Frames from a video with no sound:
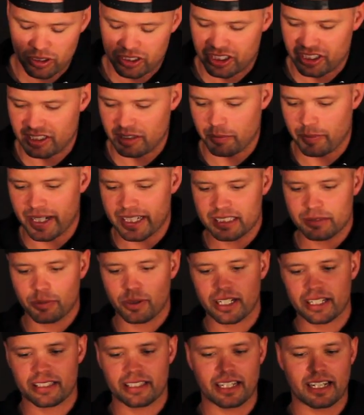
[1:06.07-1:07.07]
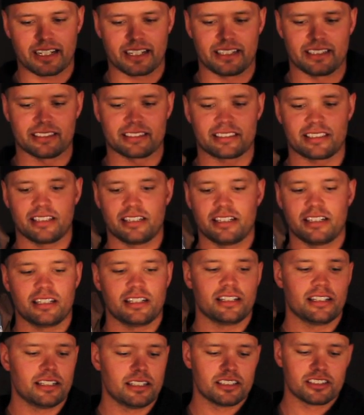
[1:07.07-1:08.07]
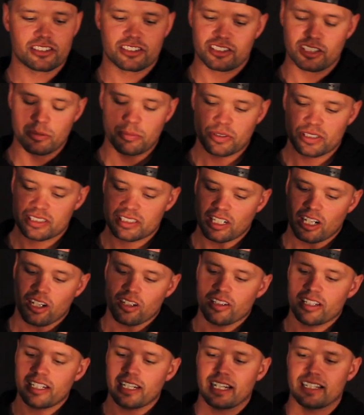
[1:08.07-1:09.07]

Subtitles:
which is a baseplate that is super solid,